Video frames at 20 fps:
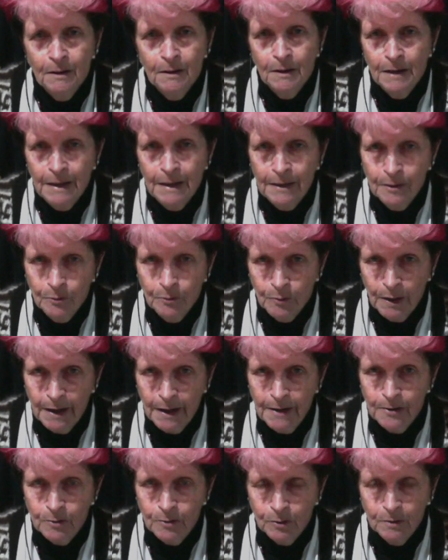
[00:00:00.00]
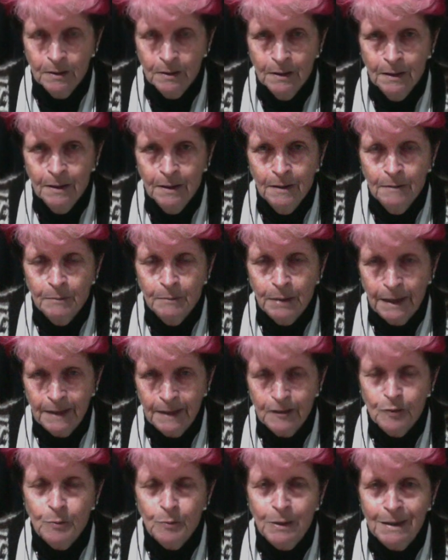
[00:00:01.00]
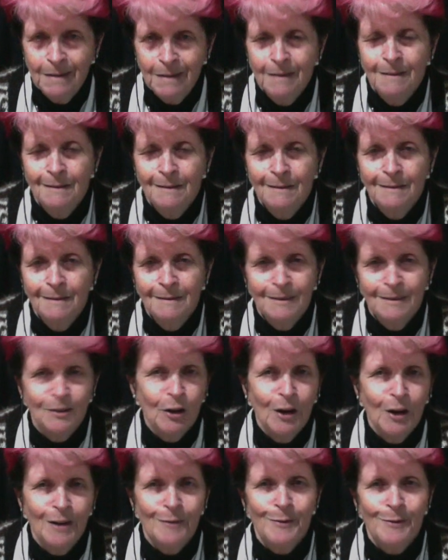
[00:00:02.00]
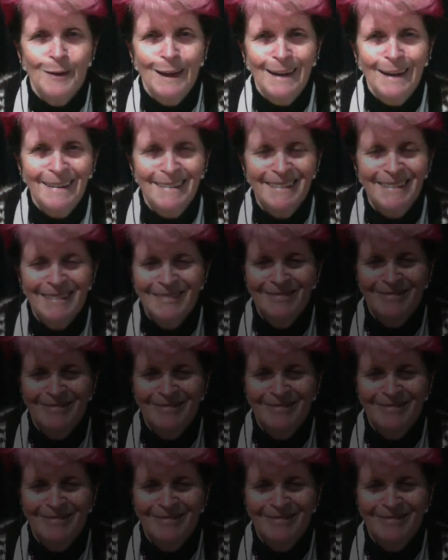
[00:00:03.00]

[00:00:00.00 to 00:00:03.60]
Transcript: in the radial placement side of things.